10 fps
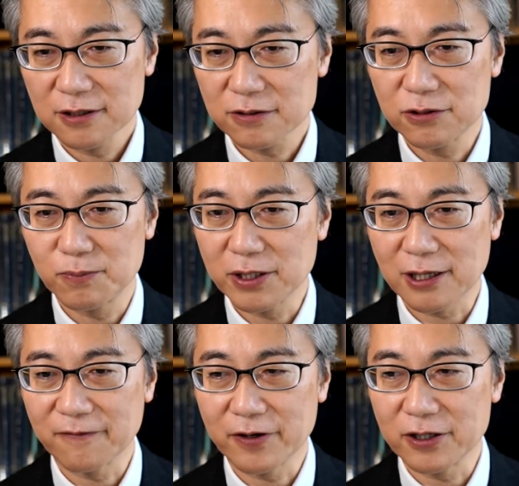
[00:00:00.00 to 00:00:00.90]
could
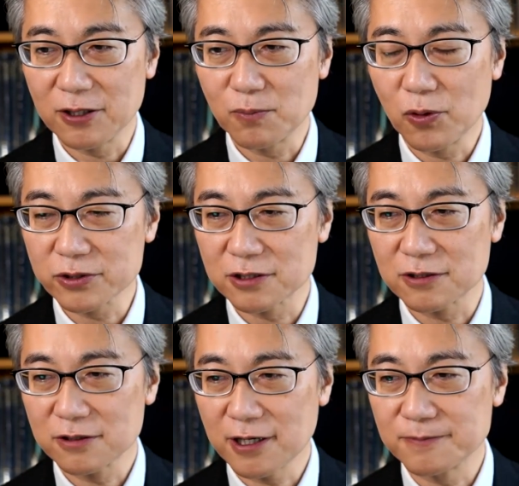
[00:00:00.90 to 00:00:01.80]
become very important.
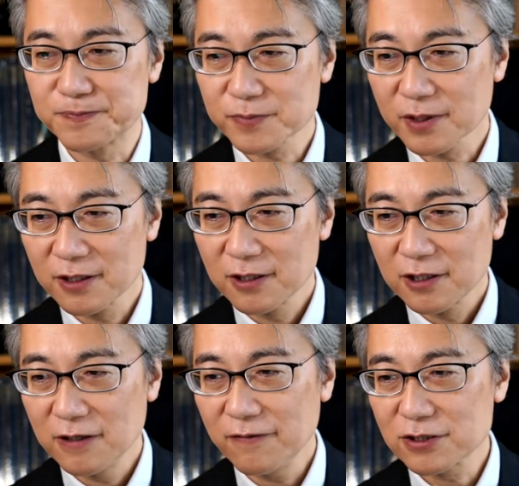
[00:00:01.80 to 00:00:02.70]
Now,
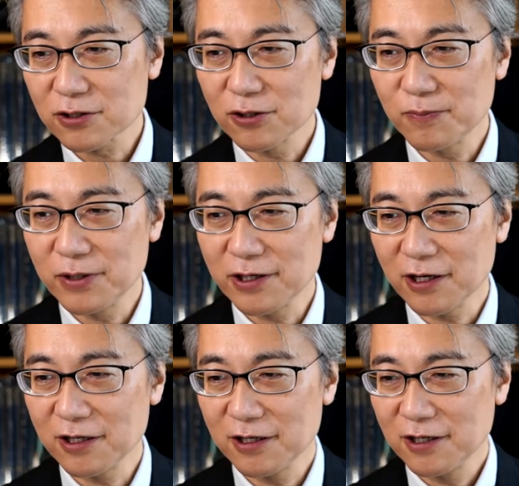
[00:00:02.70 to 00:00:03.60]
if it's going to be
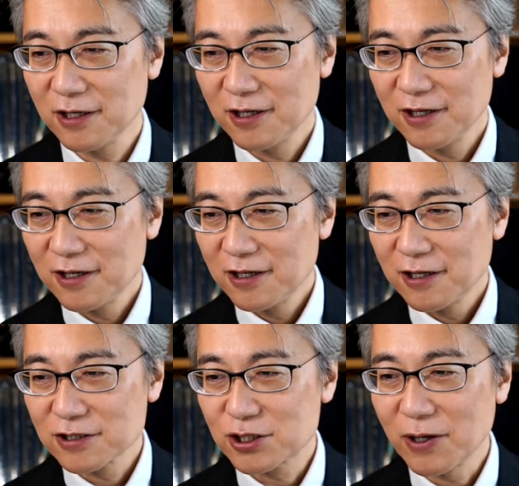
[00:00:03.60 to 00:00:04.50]
a
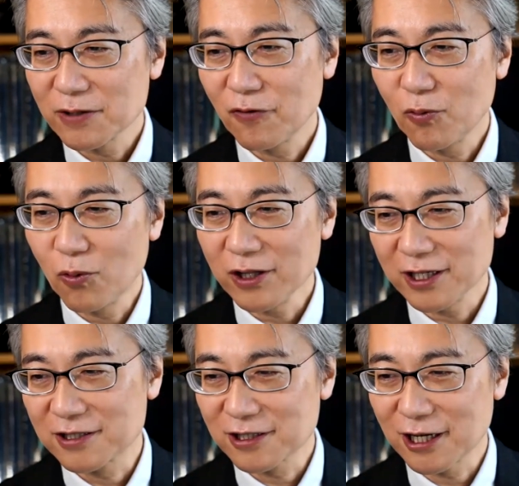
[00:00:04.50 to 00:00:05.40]
smartphone
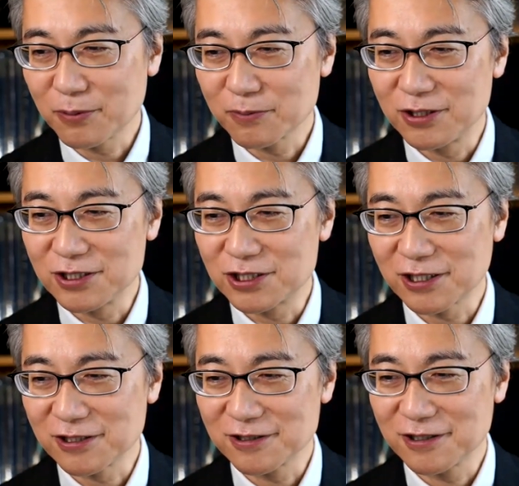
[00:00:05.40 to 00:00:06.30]
wallet type of
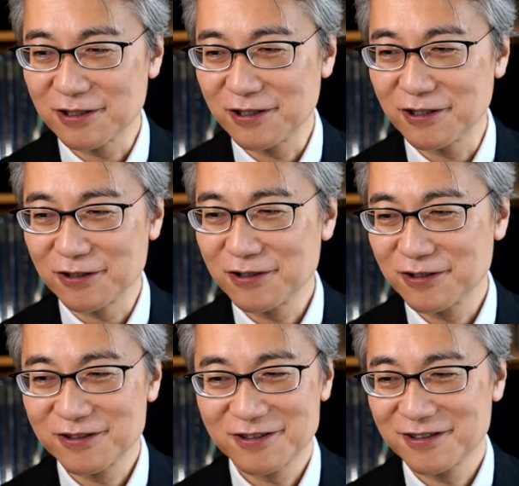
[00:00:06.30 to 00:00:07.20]
digital,
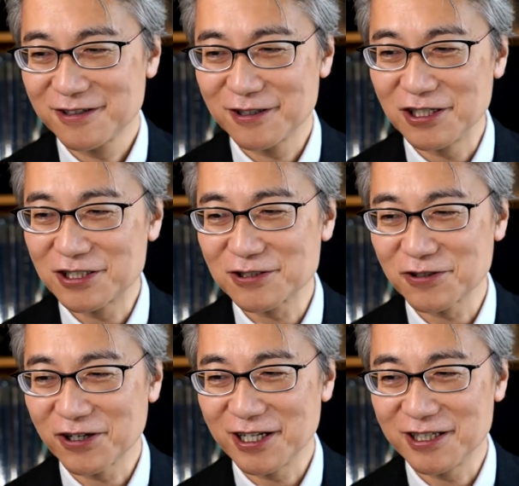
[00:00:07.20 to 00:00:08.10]

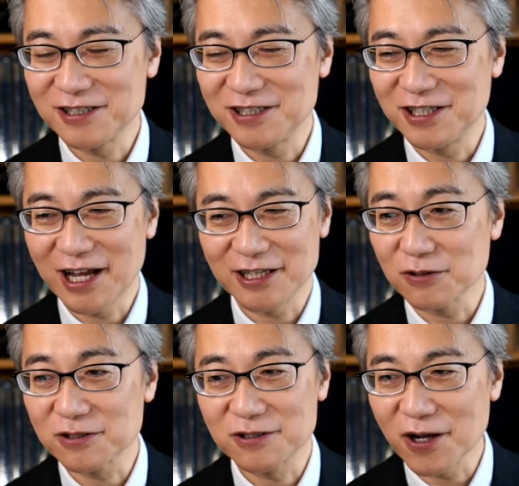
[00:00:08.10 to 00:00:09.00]
decentralized identity, I
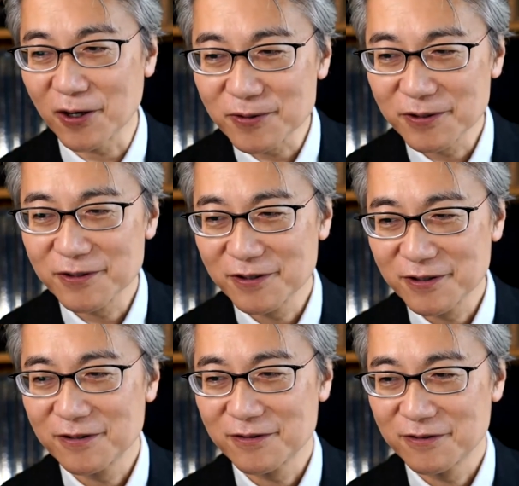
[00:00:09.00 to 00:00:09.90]
don't know,
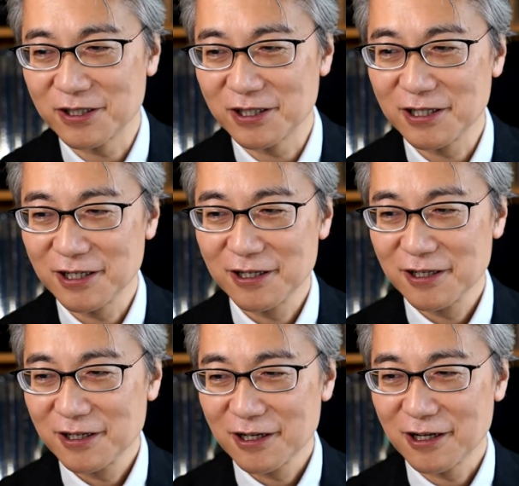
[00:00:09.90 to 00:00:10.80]
really.
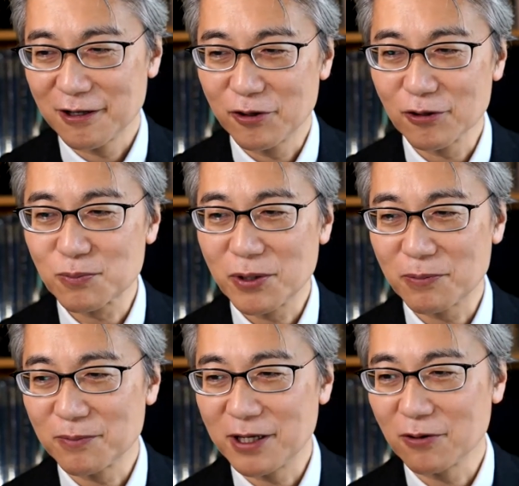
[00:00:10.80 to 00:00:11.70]
Those
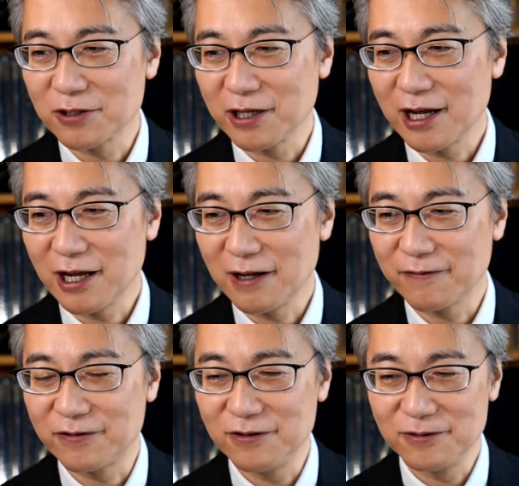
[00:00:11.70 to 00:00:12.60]
people may only have,
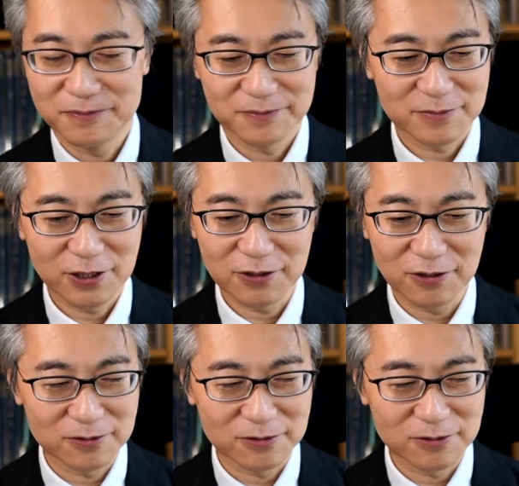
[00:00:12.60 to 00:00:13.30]
a